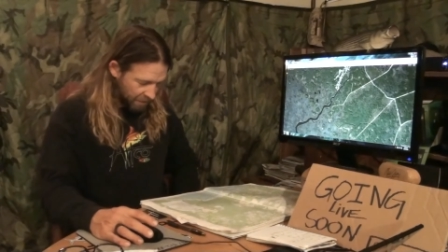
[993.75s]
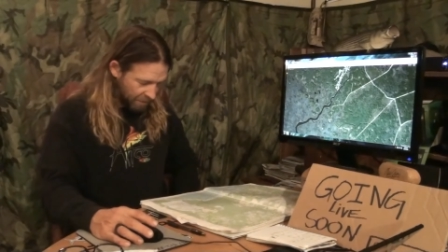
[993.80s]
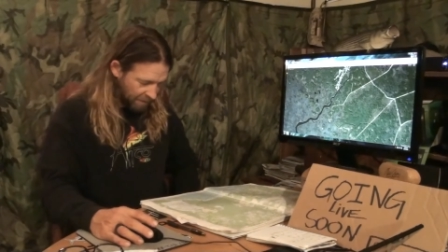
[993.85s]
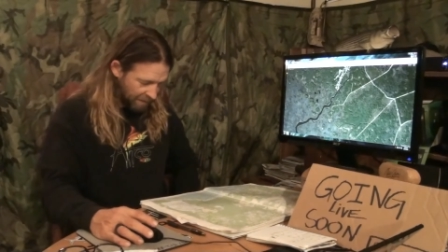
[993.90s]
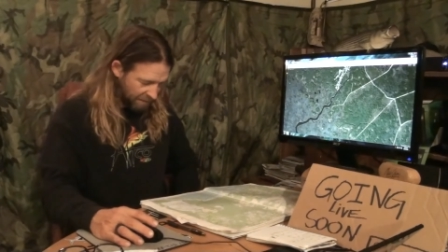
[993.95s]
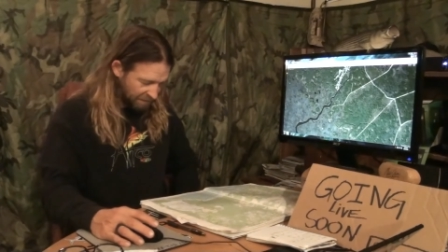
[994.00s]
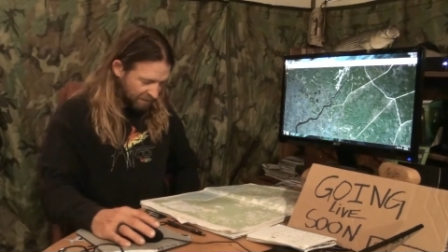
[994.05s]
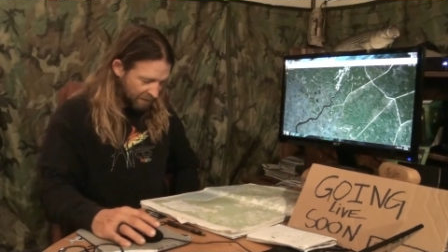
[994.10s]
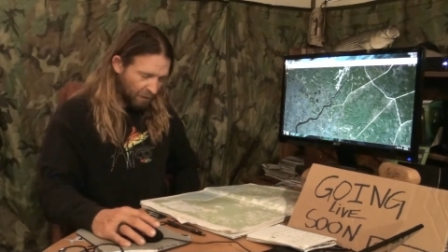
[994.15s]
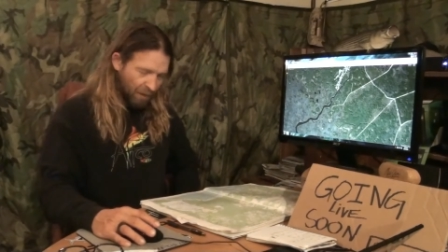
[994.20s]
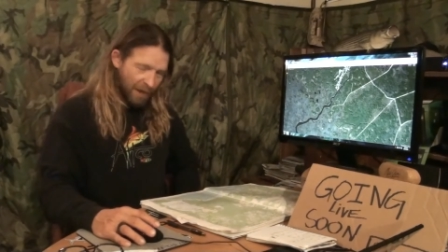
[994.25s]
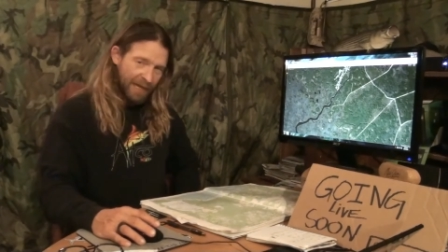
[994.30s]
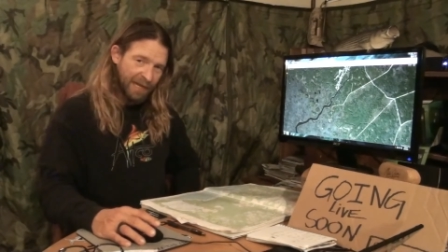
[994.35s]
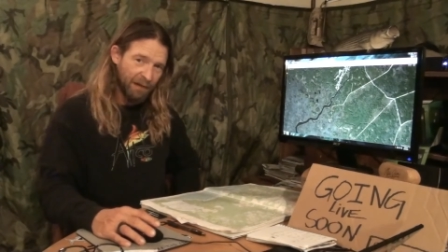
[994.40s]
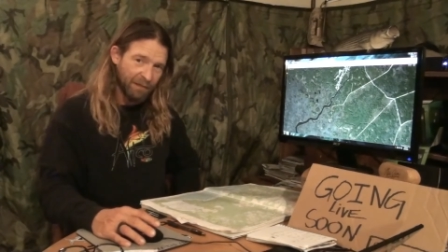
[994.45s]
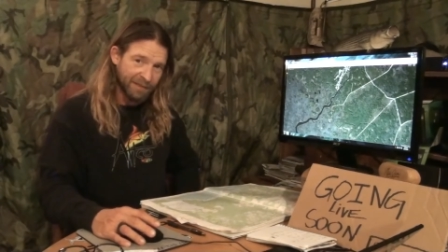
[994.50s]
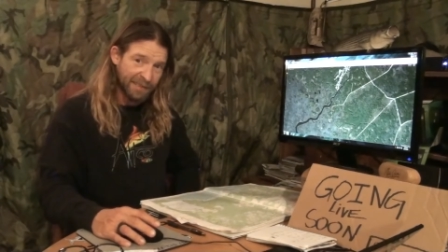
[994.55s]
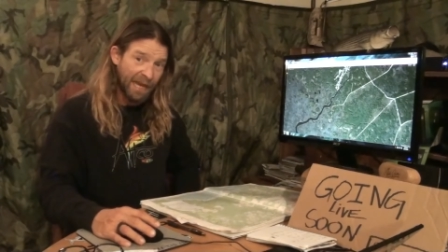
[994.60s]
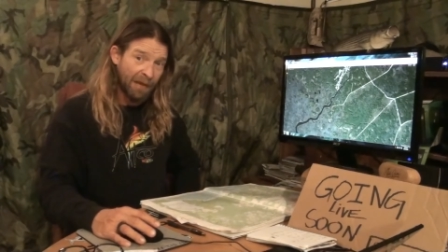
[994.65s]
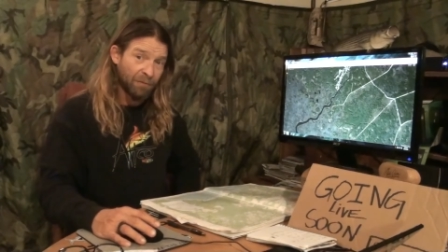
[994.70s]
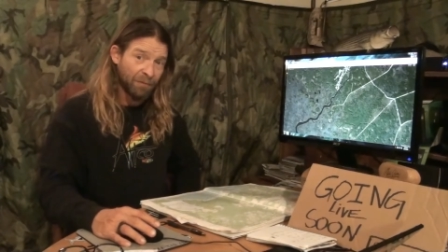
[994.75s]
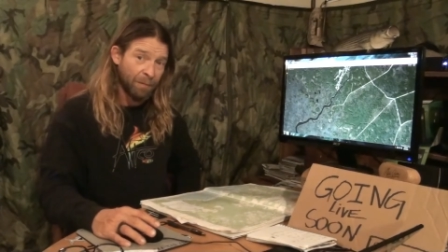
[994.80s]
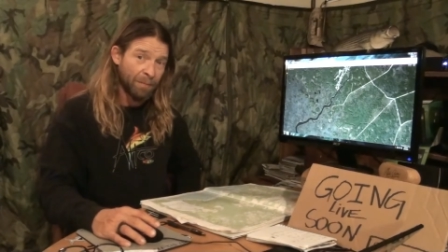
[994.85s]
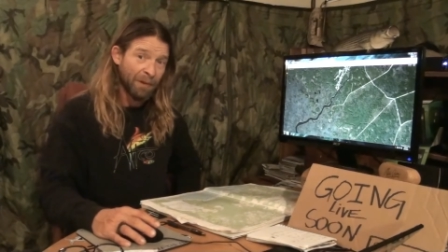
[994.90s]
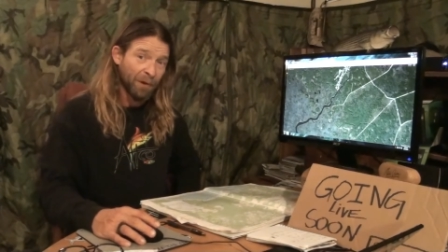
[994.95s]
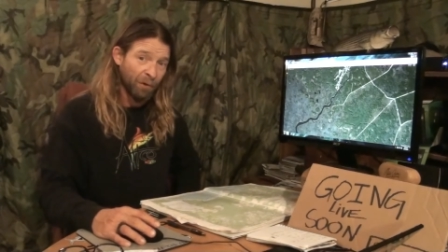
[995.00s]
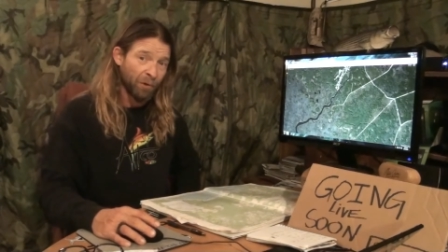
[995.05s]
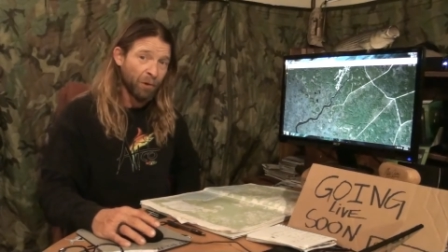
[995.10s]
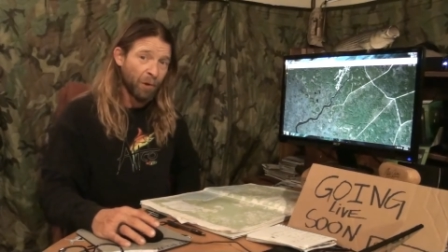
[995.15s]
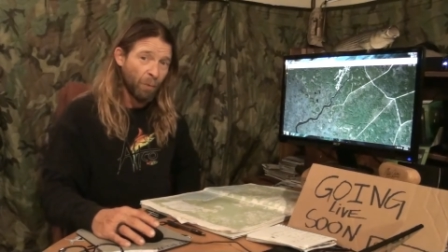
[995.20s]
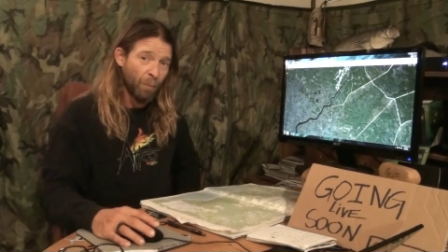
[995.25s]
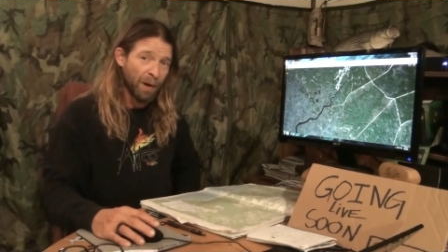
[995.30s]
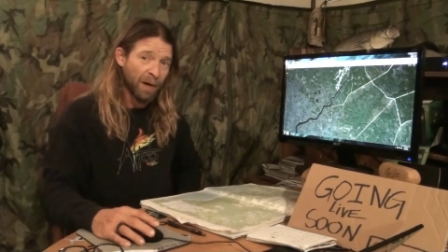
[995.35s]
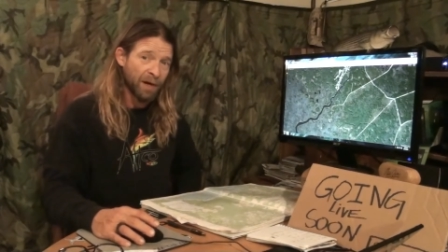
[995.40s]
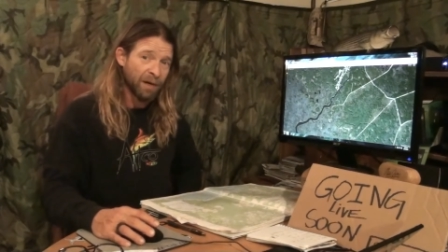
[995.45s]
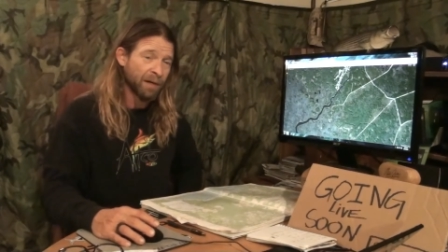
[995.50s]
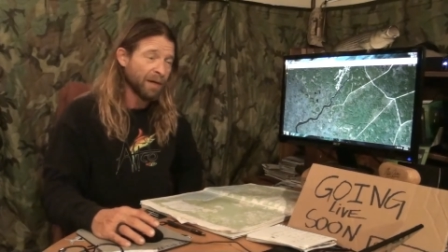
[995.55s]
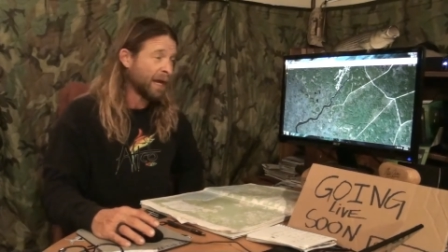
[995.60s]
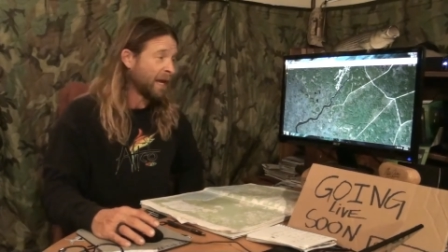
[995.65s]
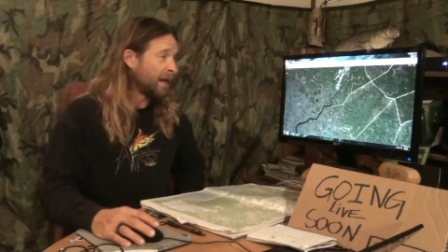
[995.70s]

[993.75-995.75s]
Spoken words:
I felt like I was out in the middle of nowhere,